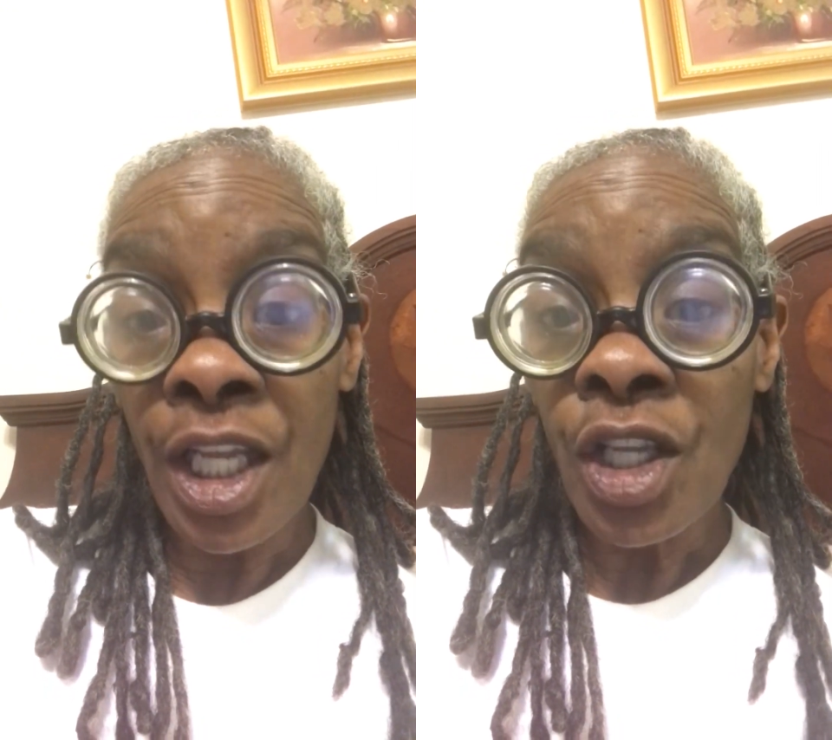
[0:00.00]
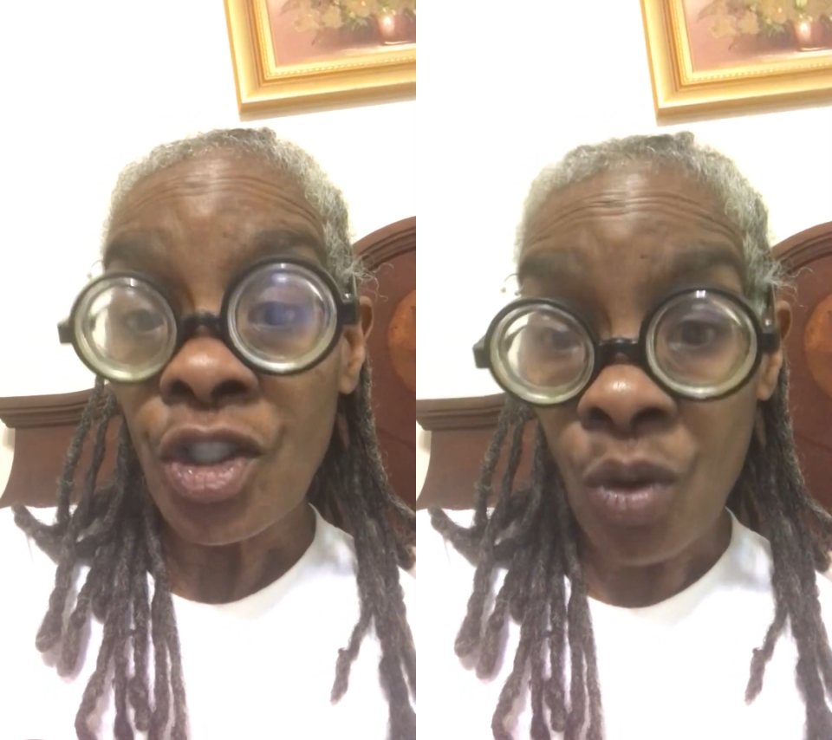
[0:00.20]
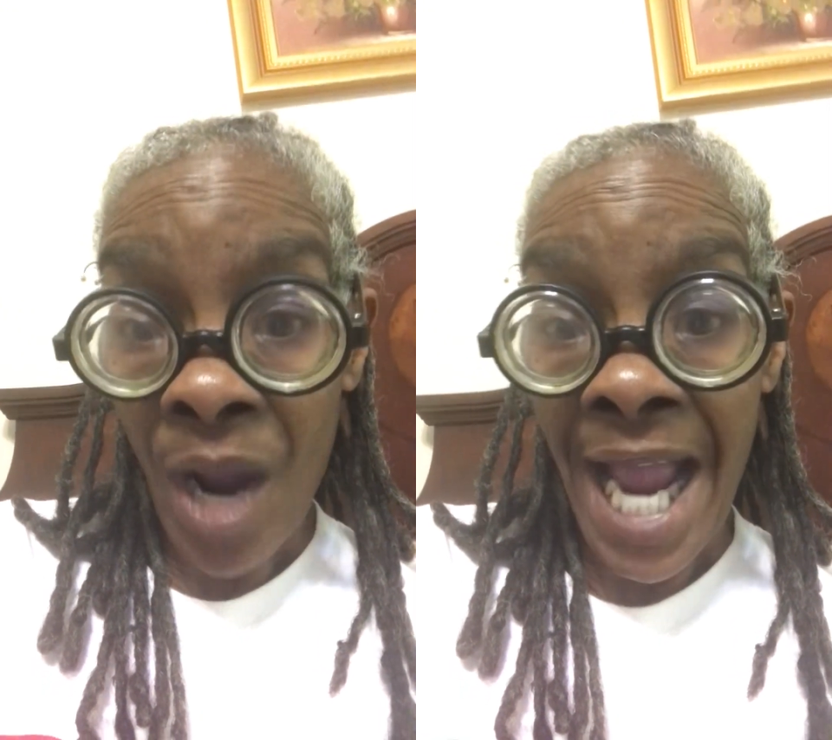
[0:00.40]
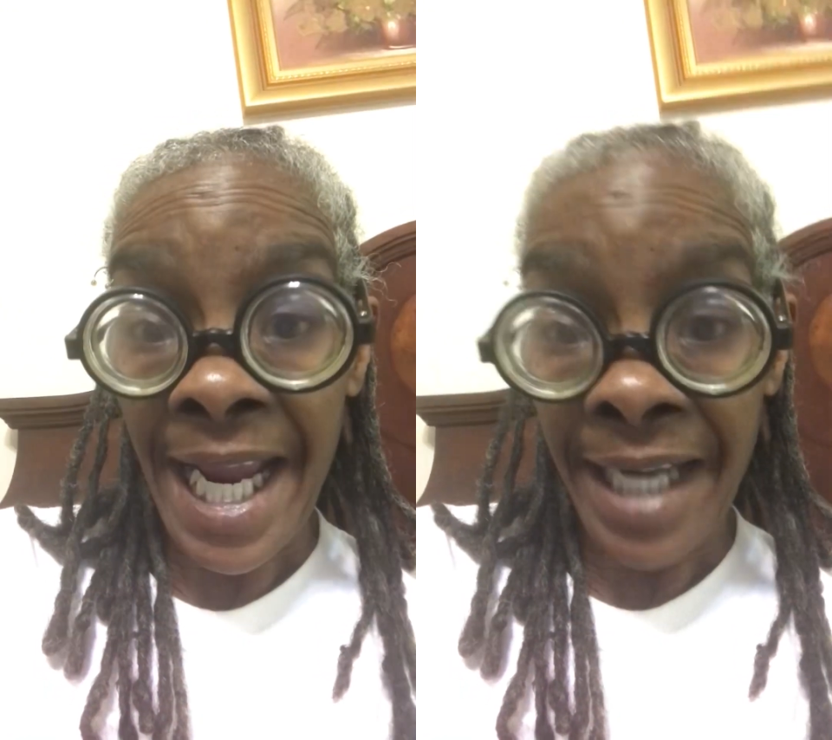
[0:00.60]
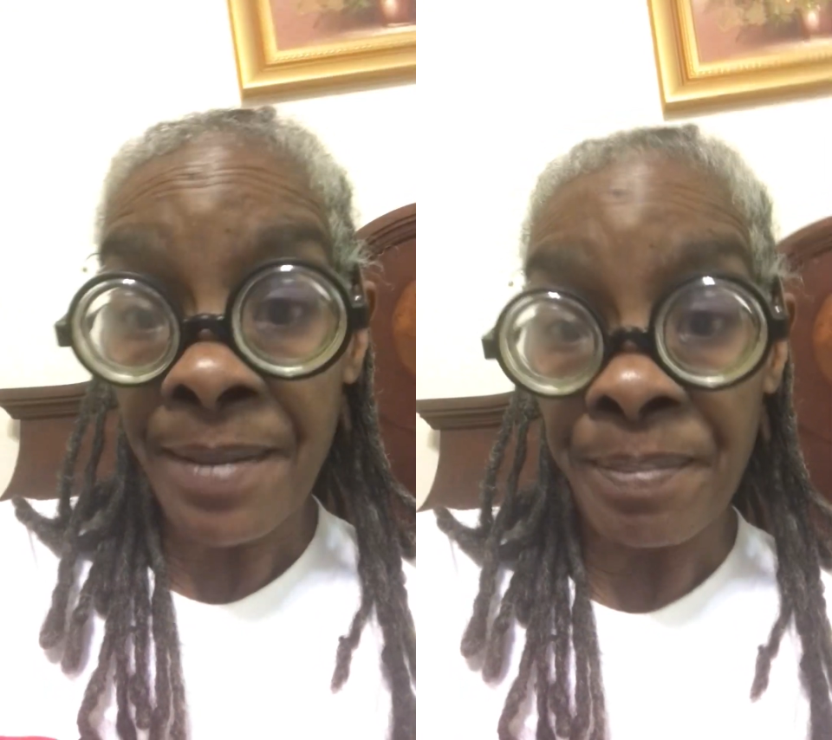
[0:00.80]
So I
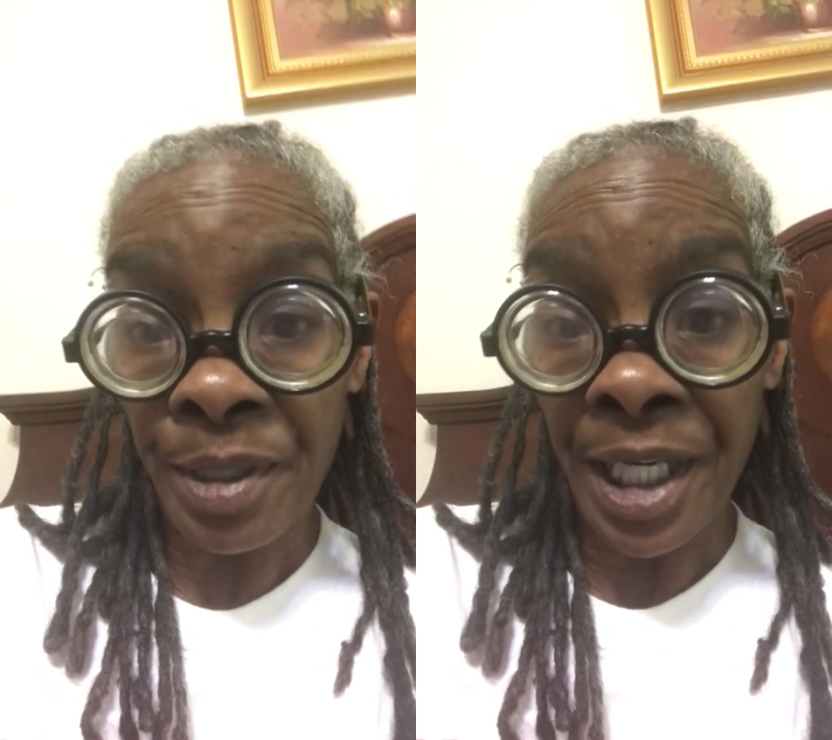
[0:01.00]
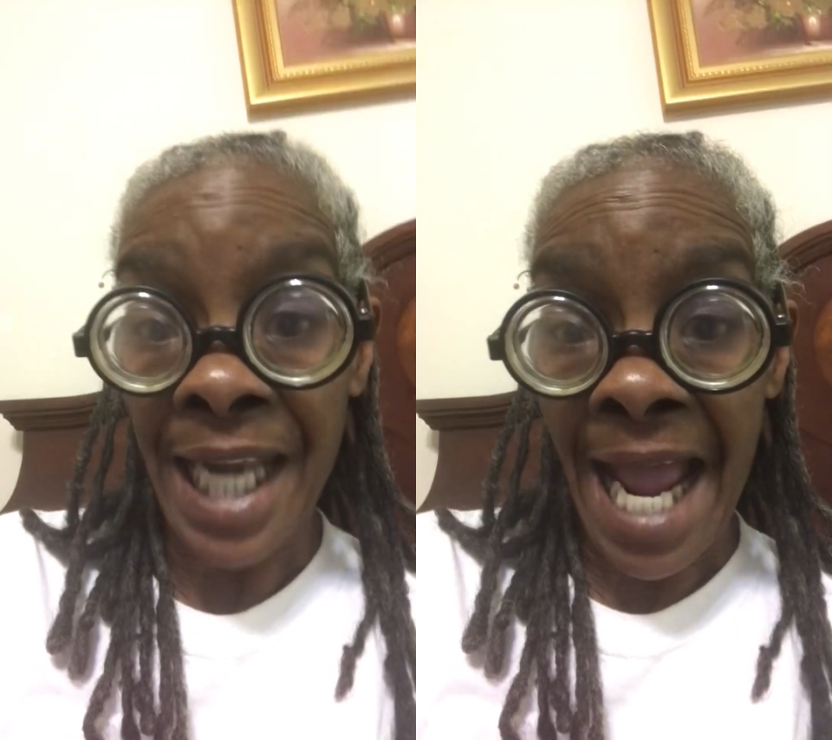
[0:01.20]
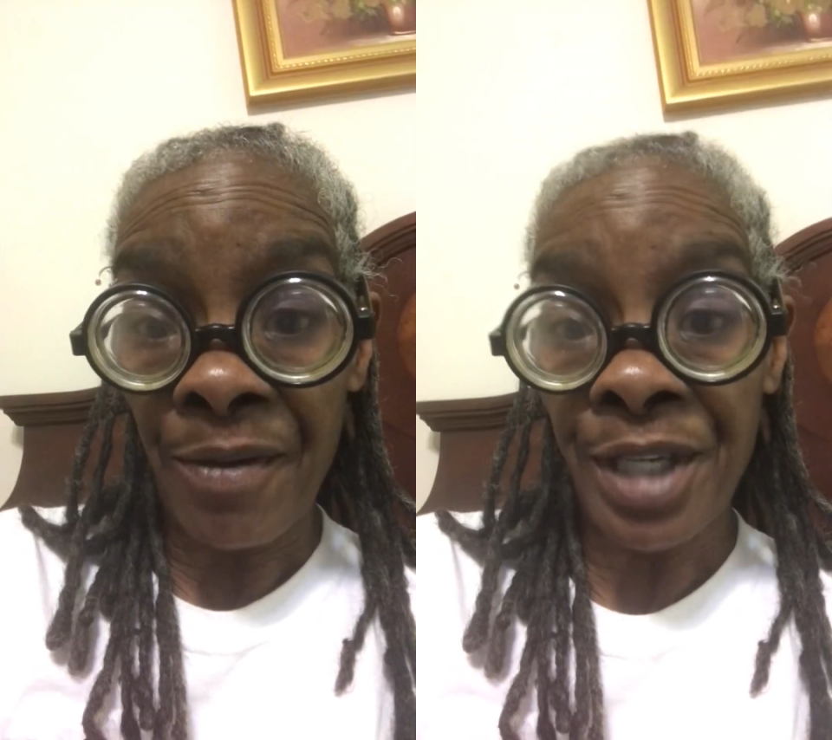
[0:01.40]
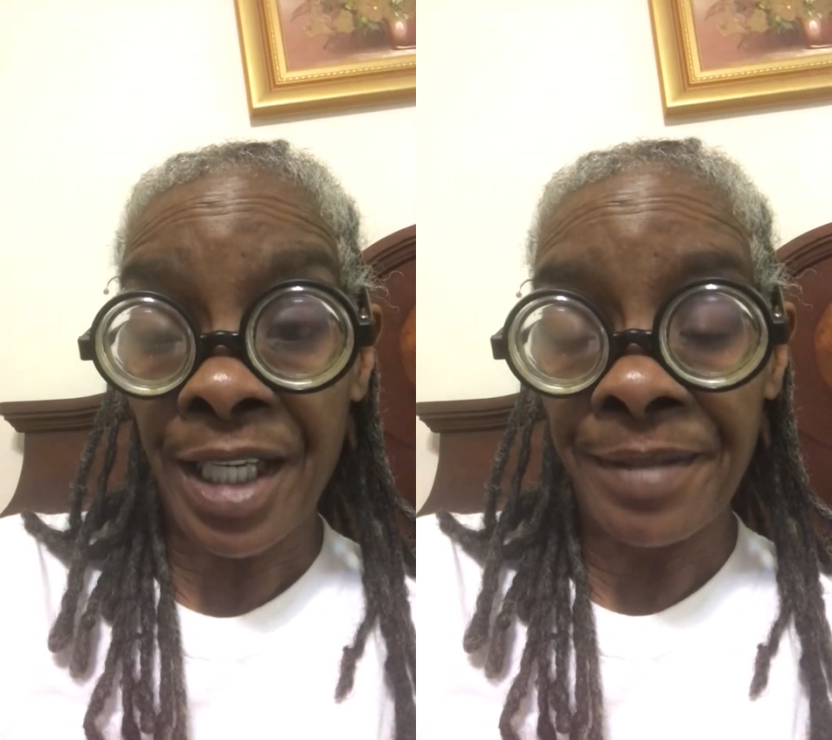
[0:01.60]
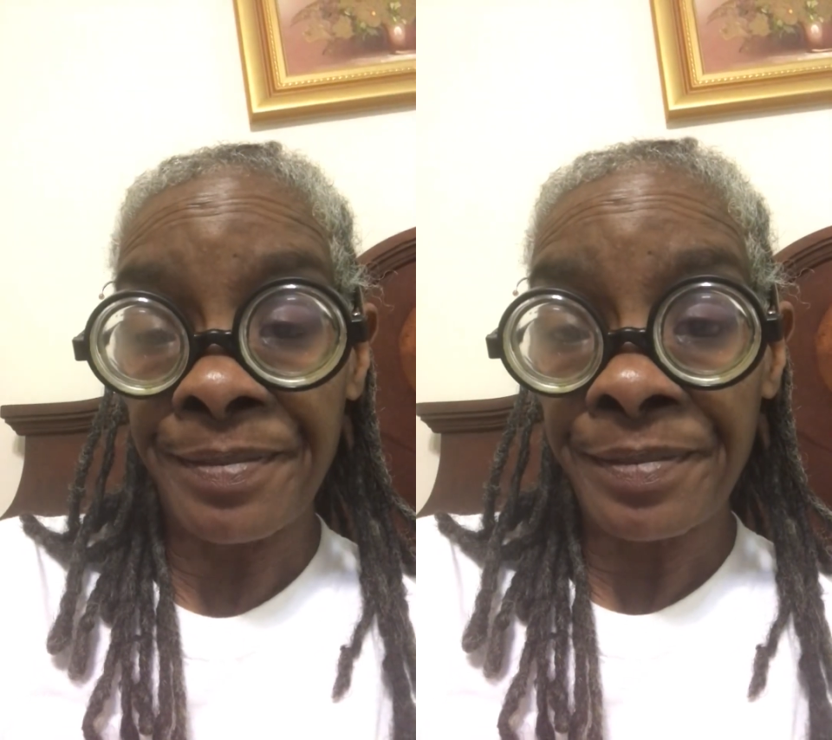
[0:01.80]
had to put it out there.